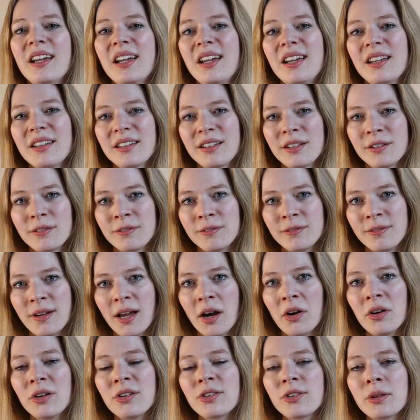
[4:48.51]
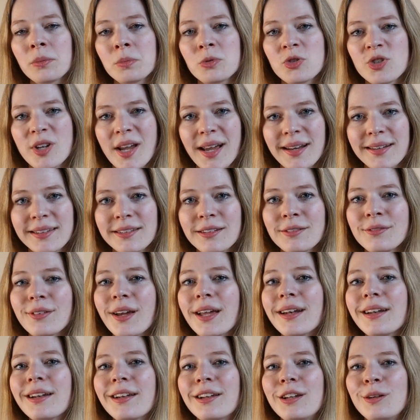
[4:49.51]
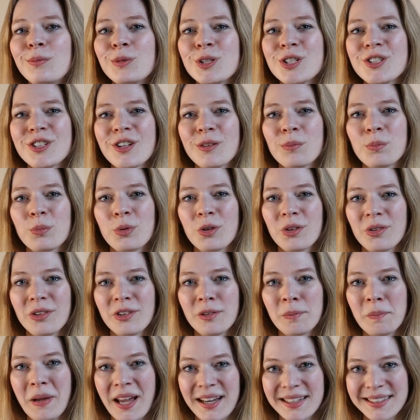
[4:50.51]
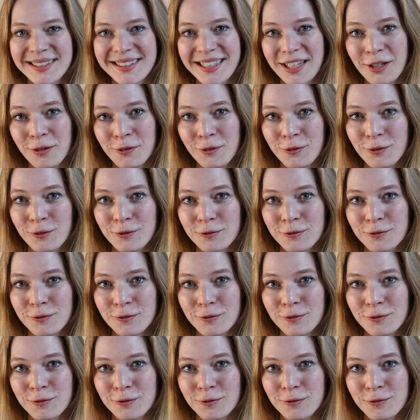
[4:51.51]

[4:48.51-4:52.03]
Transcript: is a very subjective and limited perspective.